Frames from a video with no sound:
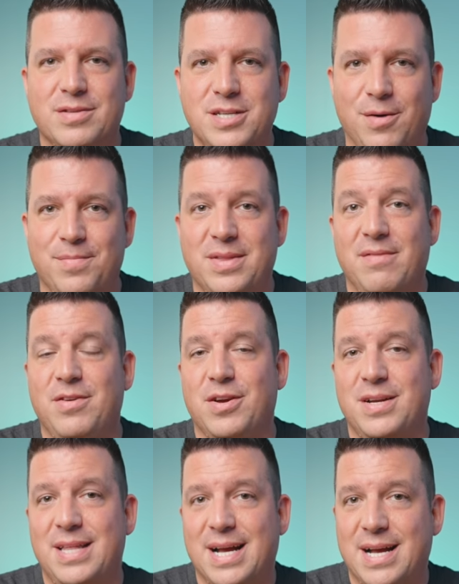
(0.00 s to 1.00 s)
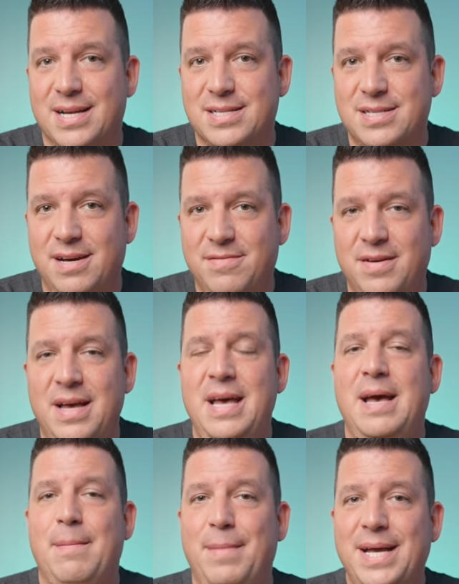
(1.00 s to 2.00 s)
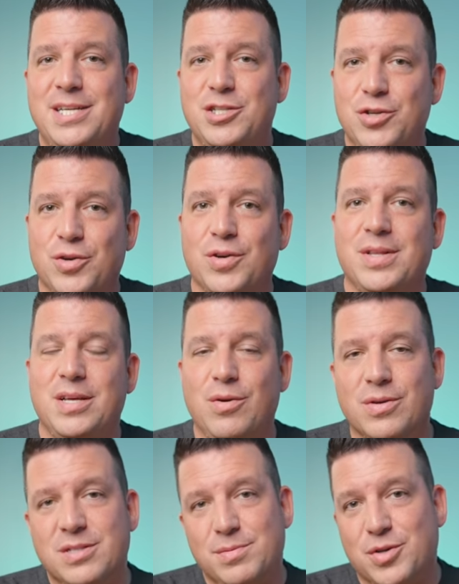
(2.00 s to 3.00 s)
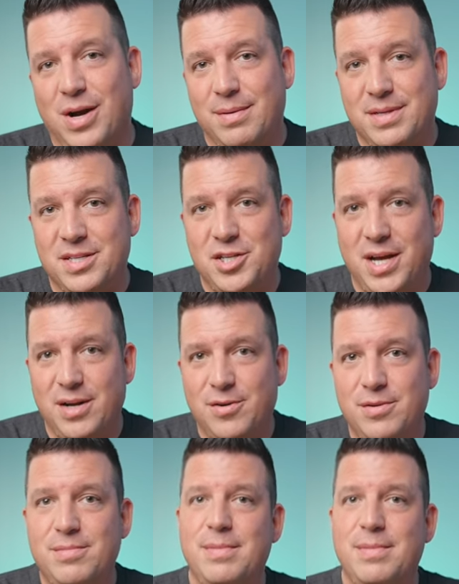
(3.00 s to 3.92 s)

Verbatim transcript: So if you're into that kind of stuff, make sure that you're subscribed to the channel.